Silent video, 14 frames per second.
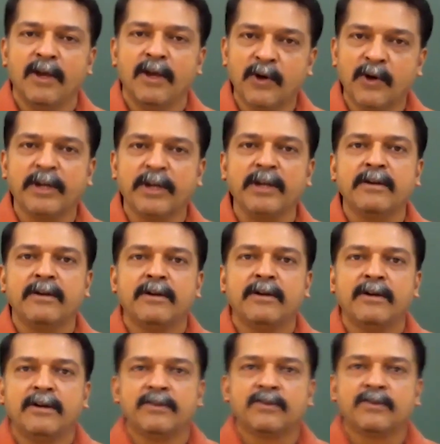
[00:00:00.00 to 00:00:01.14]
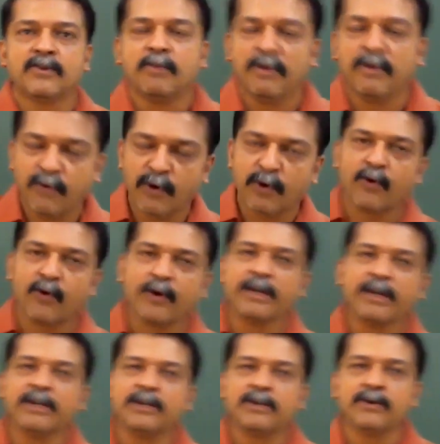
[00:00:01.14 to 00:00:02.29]
Okay. So before going
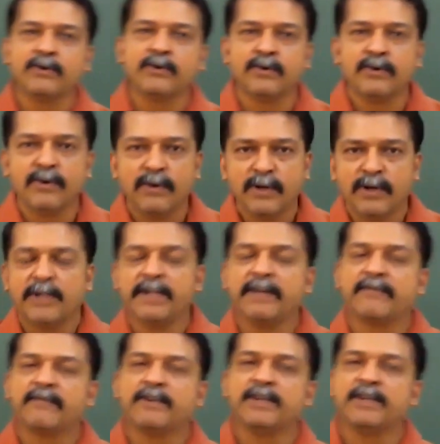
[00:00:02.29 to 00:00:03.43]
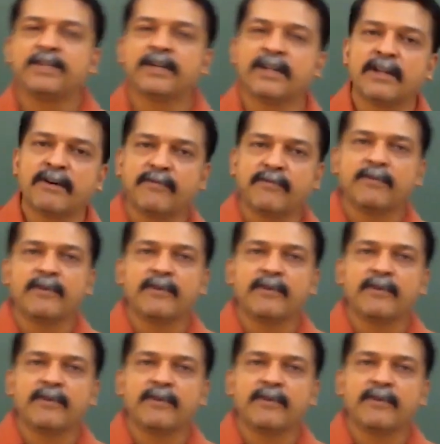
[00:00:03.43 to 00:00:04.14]
into definition of